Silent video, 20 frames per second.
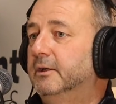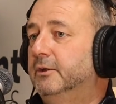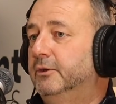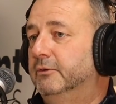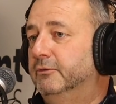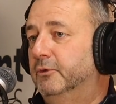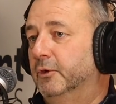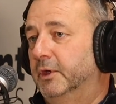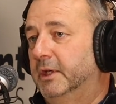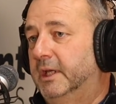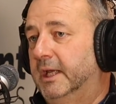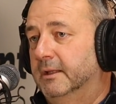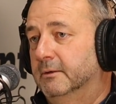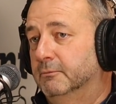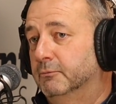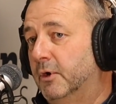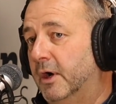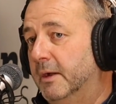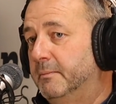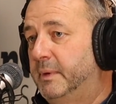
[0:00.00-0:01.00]
You've got to get the
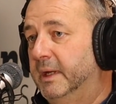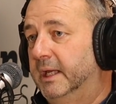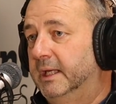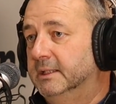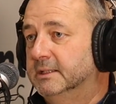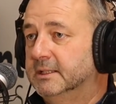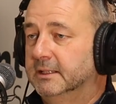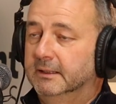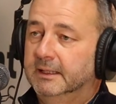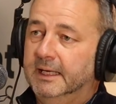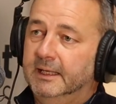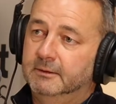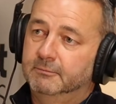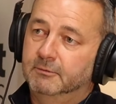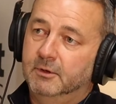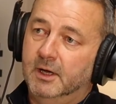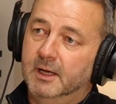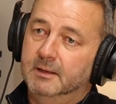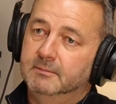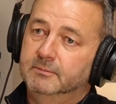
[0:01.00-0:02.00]
right piece and get the
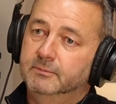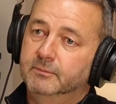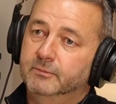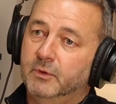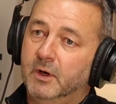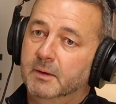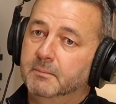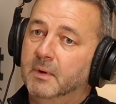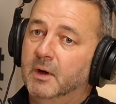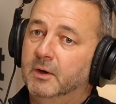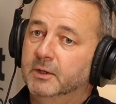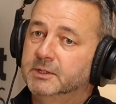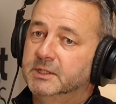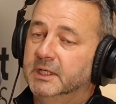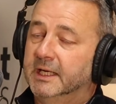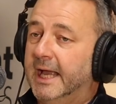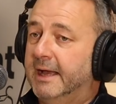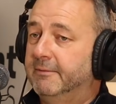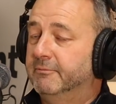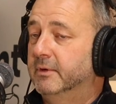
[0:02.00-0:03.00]
right right
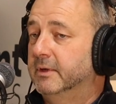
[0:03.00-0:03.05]
marketing